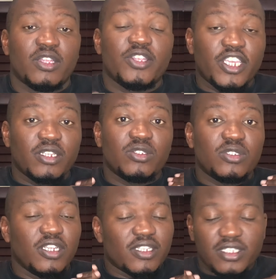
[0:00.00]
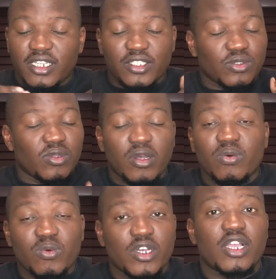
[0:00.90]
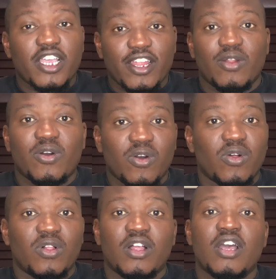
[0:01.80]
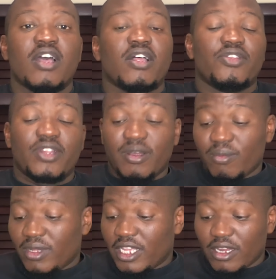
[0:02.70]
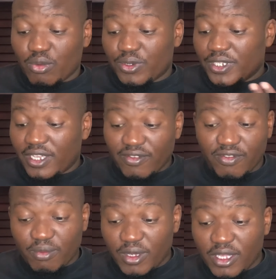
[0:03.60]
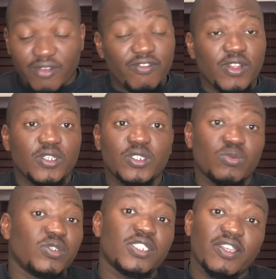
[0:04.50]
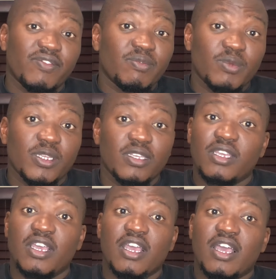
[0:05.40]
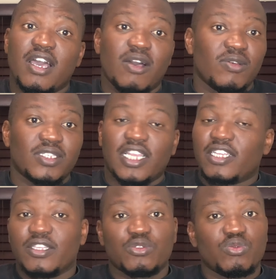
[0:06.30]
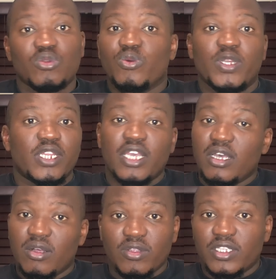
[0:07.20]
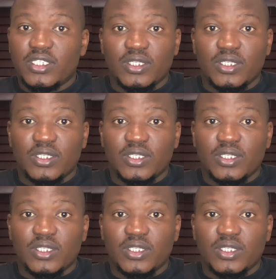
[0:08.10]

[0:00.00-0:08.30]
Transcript: It does not work at all. The number that it was giving me, the values it was giving me, I was like, there's no way in hell this